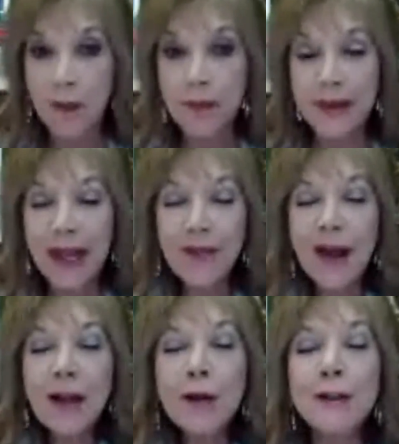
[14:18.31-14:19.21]
If I
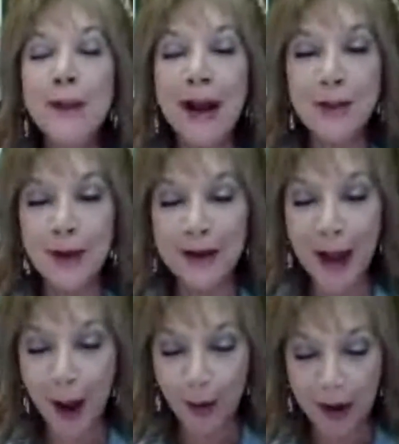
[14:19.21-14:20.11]
close my eyes right now
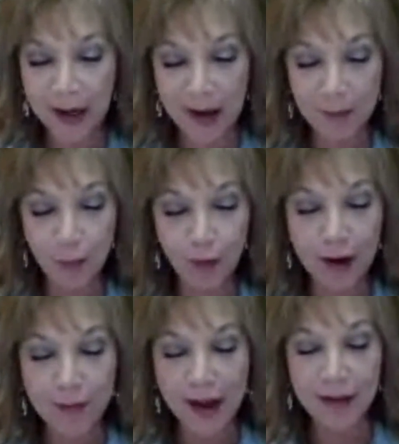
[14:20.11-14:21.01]
and I bring
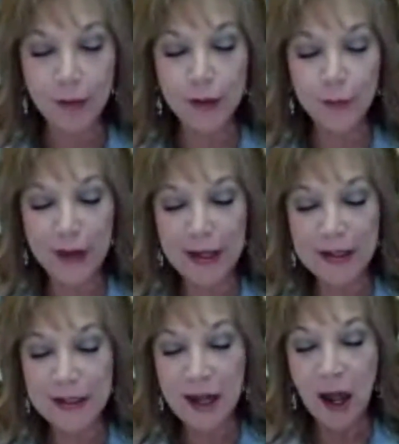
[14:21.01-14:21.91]
back those feelings
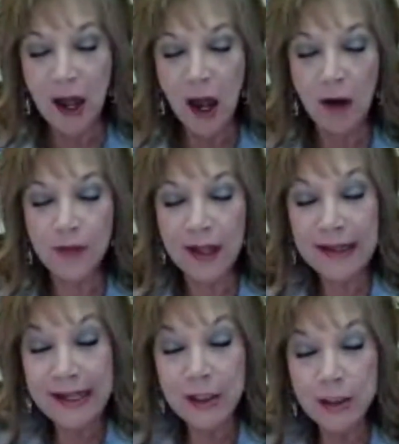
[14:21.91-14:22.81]
of that
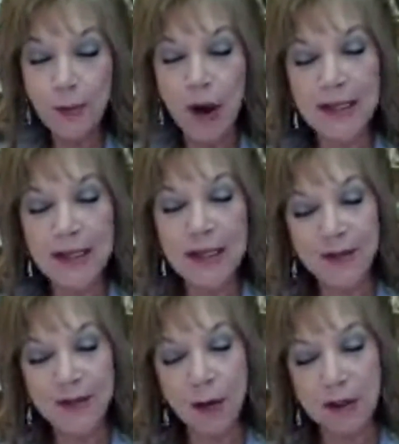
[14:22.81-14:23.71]
lead to positive
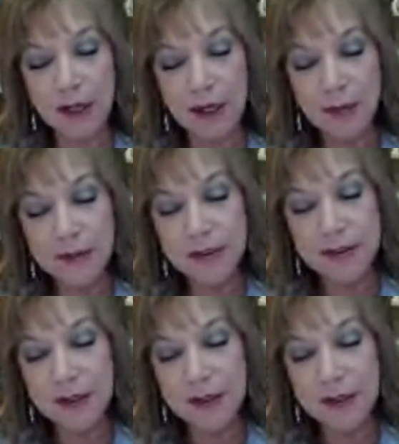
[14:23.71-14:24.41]
outcomes,